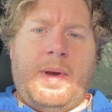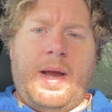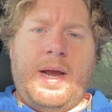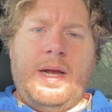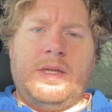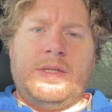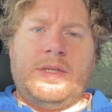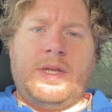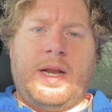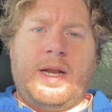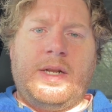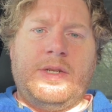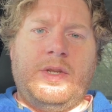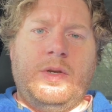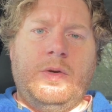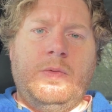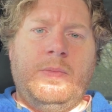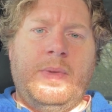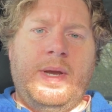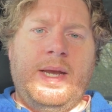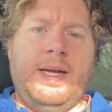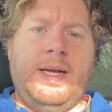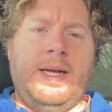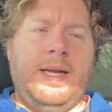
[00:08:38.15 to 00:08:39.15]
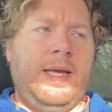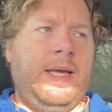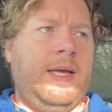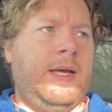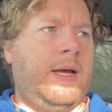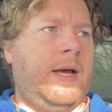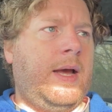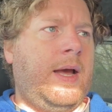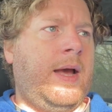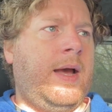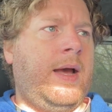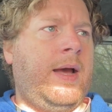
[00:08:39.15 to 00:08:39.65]
miles that I do mainly.
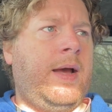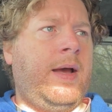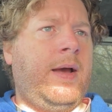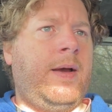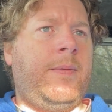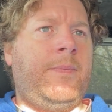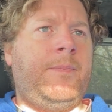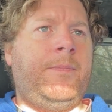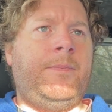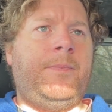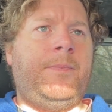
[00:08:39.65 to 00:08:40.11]
I